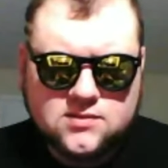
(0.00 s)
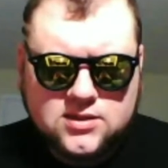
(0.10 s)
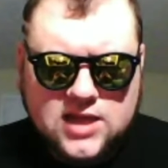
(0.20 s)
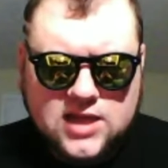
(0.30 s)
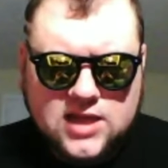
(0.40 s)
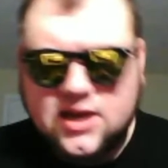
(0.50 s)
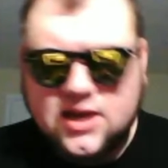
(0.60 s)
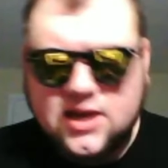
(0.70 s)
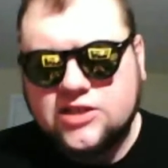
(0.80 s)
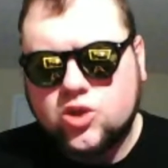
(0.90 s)
and
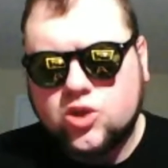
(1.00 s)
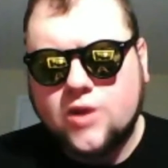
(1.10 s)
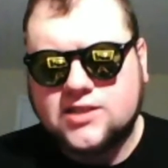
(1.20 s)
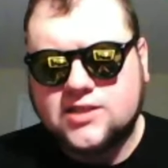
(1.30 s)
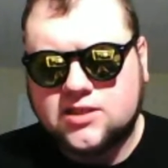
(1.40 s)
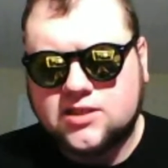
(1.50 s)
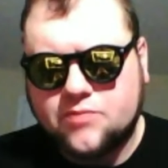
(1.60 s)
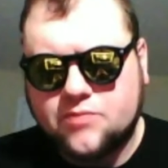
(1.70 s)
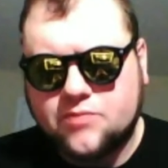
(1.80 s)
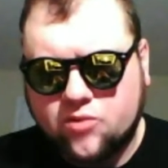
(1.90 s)
giving choices to
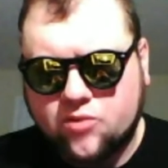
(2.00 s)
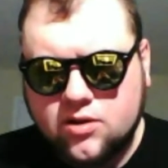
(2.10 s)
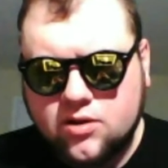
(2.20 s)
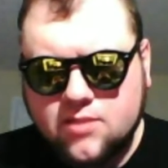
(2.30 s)
people,